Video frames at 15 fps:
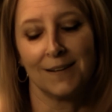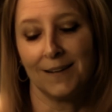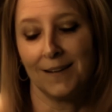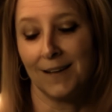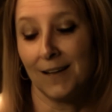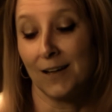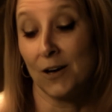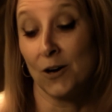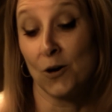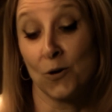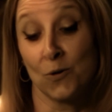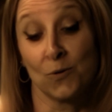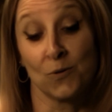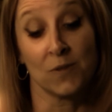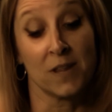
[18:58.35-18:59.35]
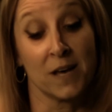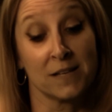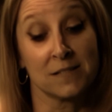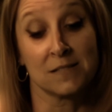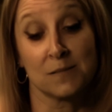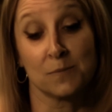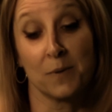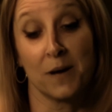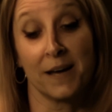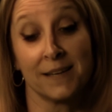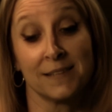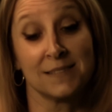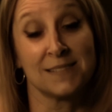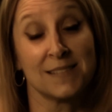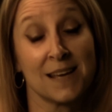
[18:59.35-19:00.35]
Lo, thus
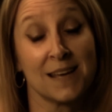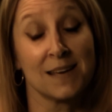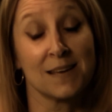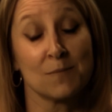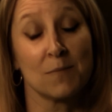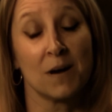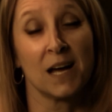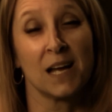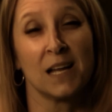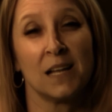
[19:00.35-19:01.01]
by day my